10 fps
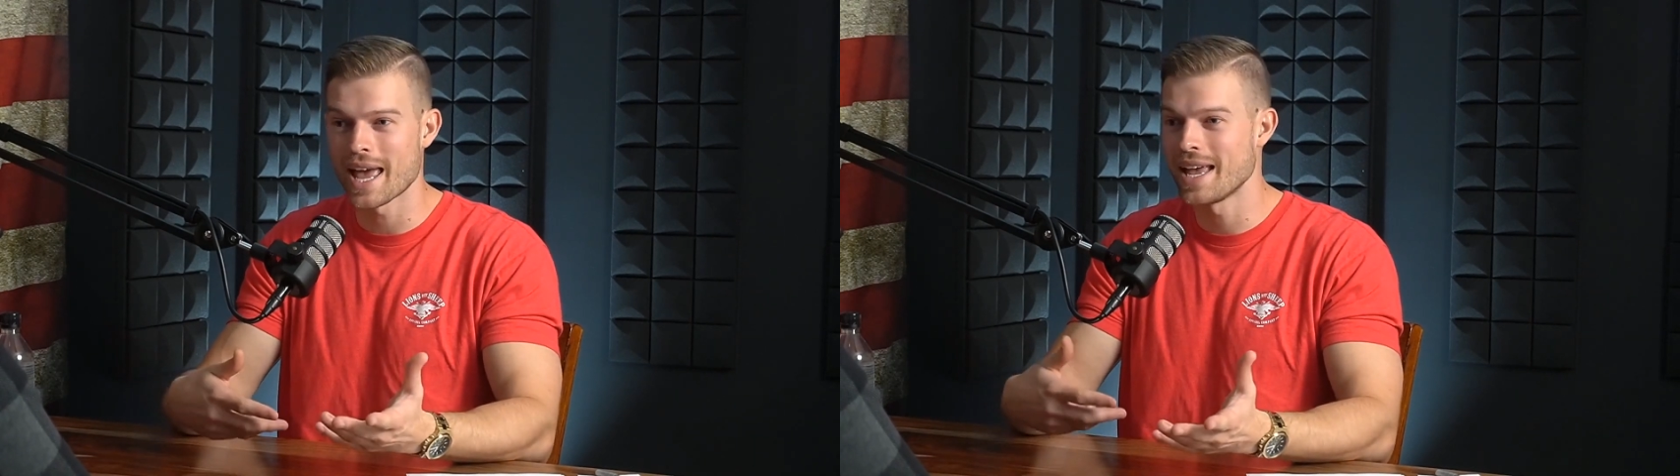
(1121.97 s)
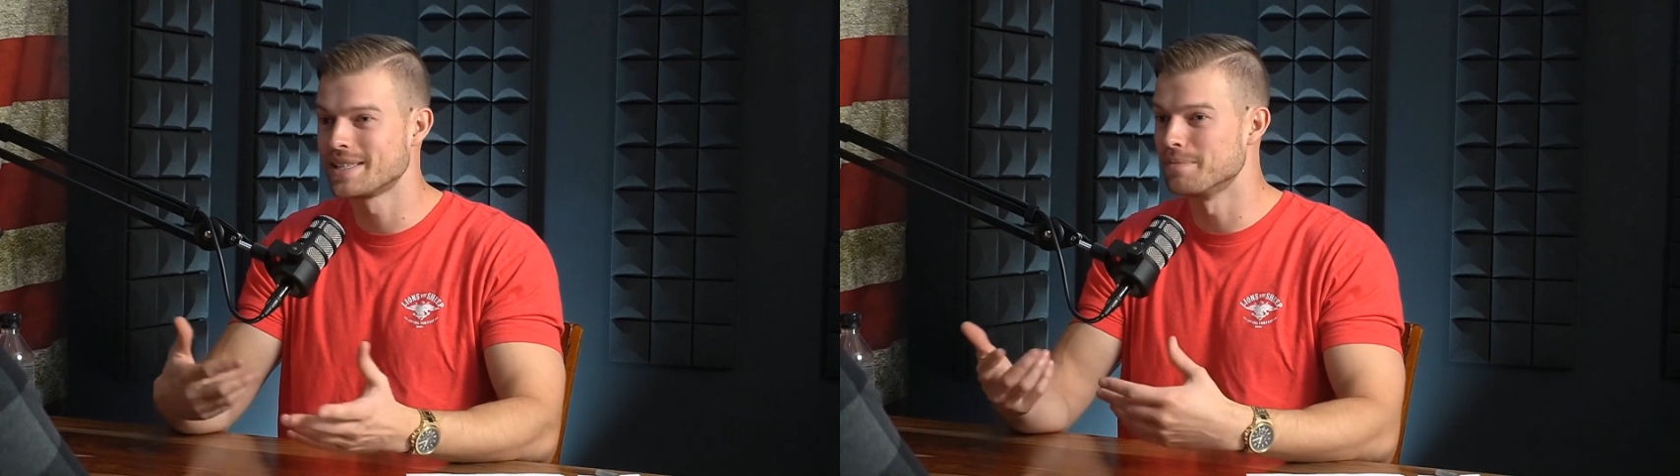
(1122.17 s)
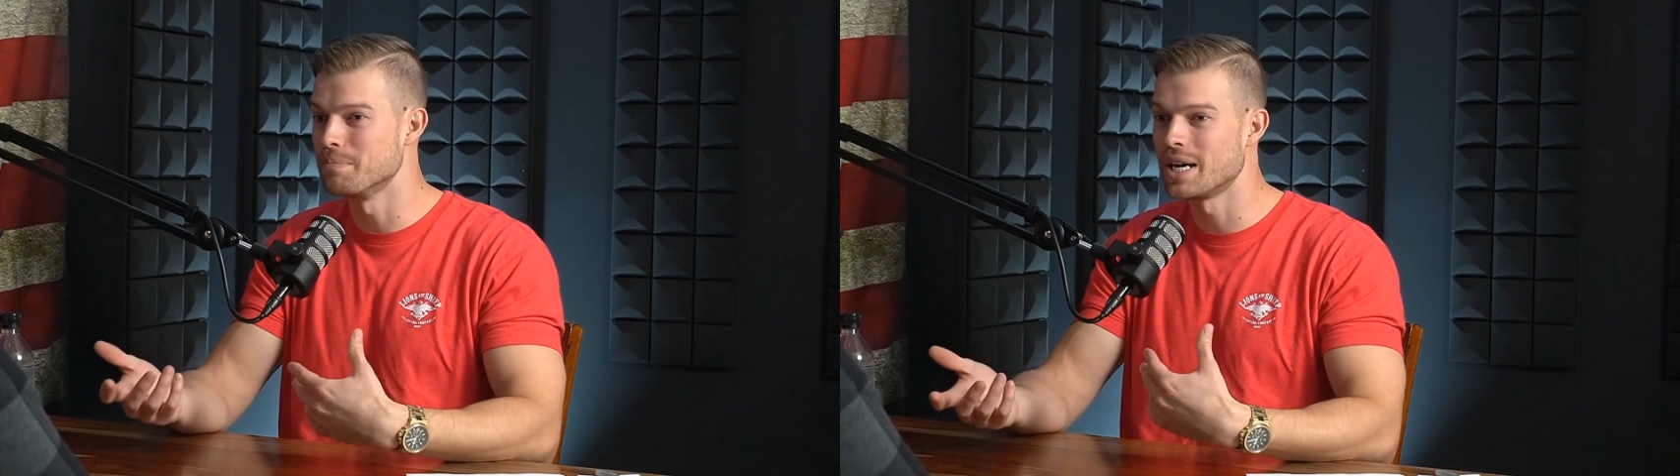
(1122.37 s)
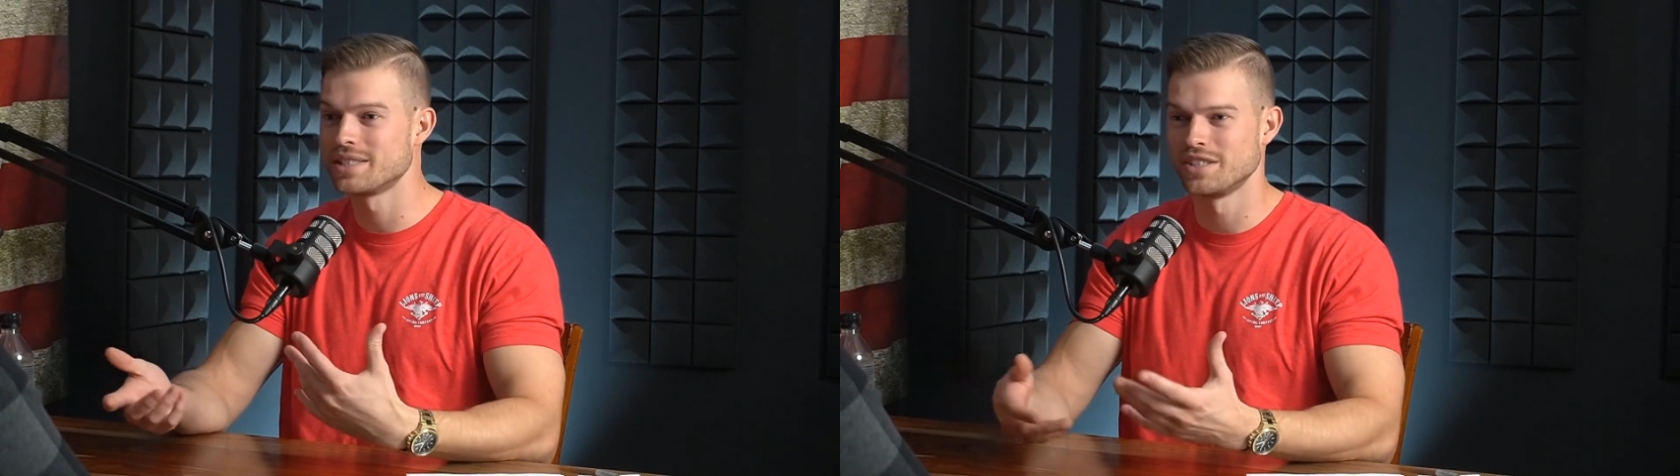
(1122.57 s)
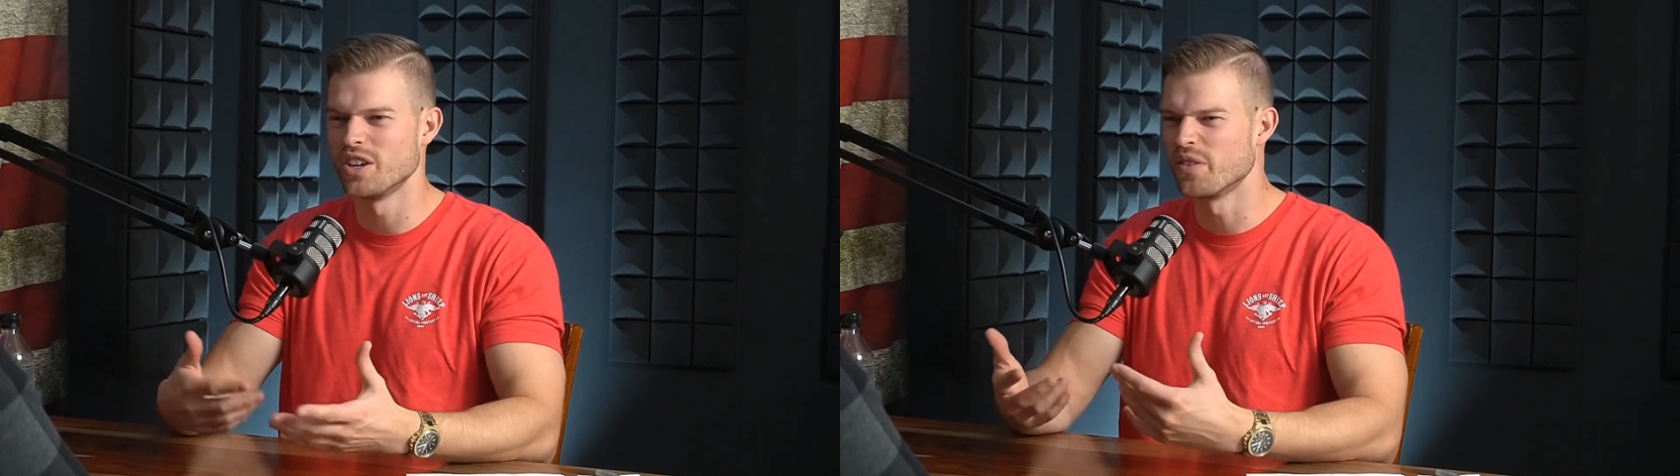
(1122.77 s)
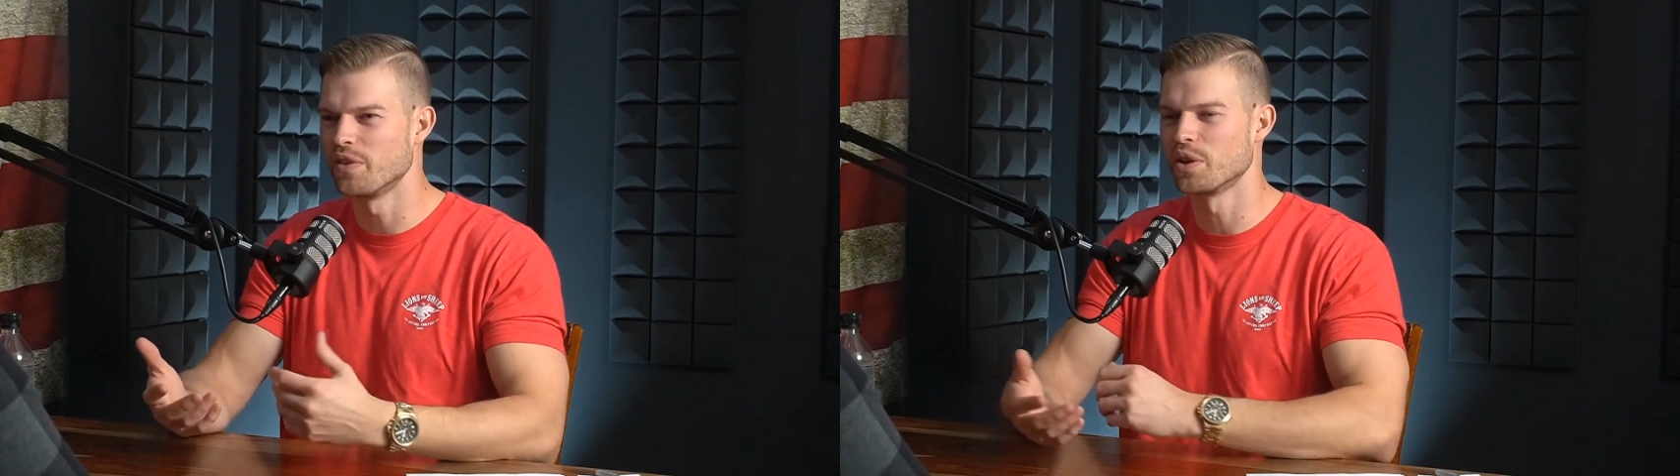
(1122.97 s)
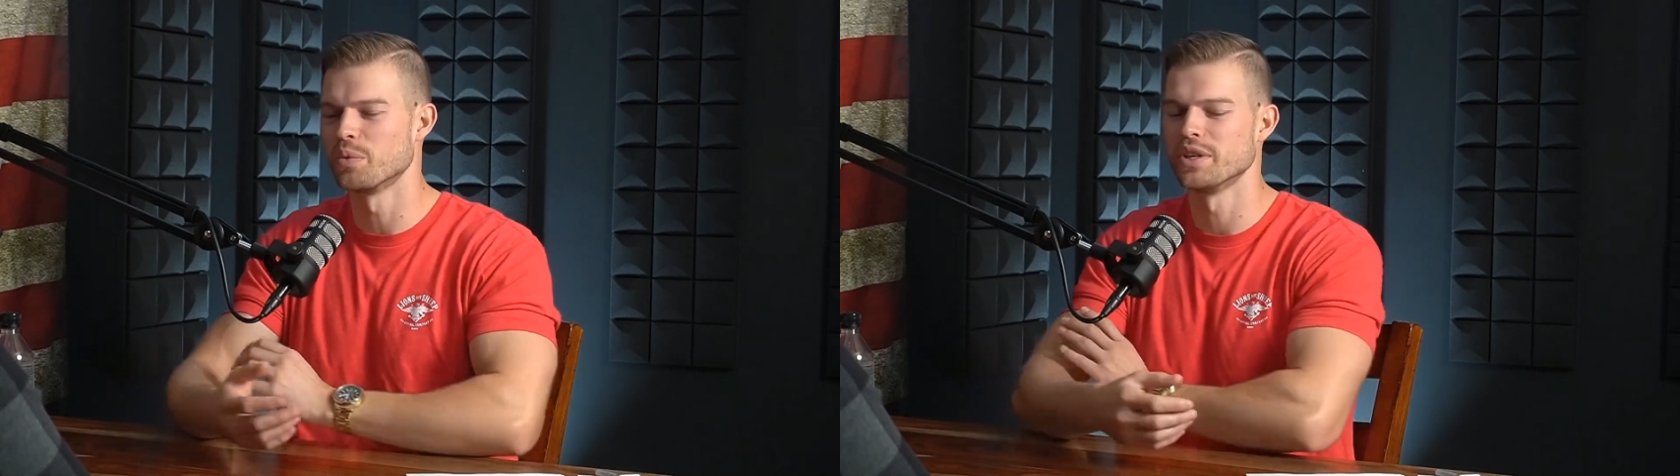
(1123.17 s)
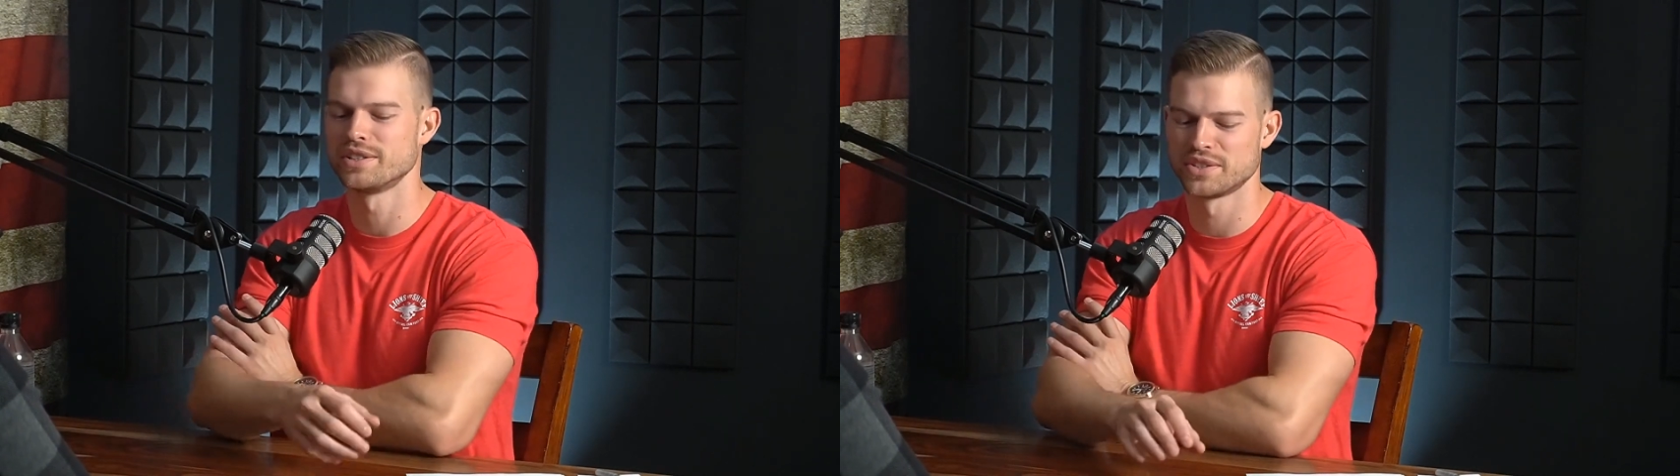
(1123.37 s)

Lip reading: ands, and buts, the filler words.